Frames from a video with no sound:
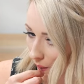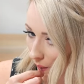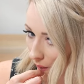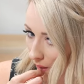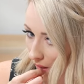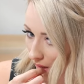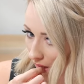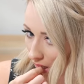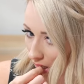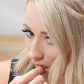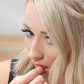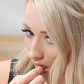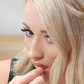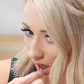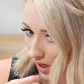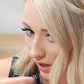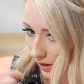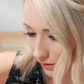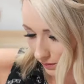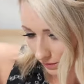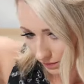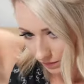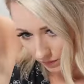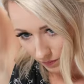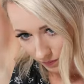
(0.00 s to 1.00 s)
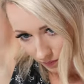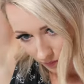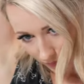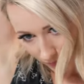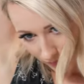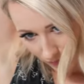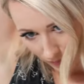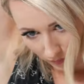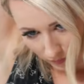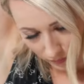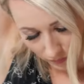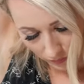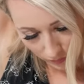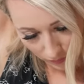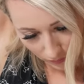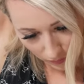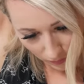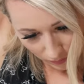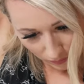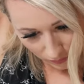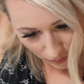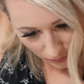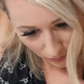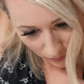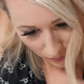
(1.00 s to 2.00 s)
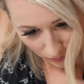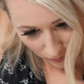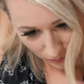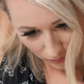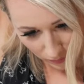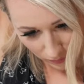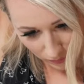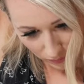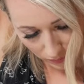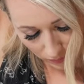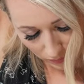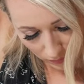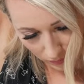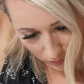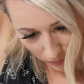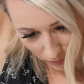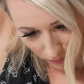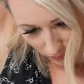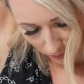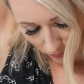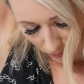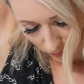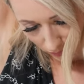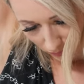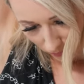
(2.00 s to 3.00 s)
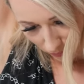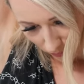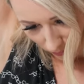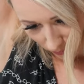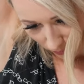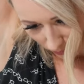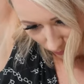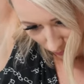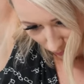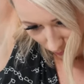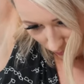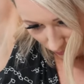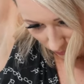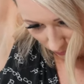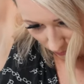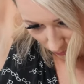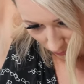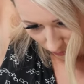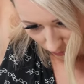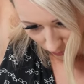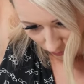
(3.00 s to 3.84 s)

Nothing is said.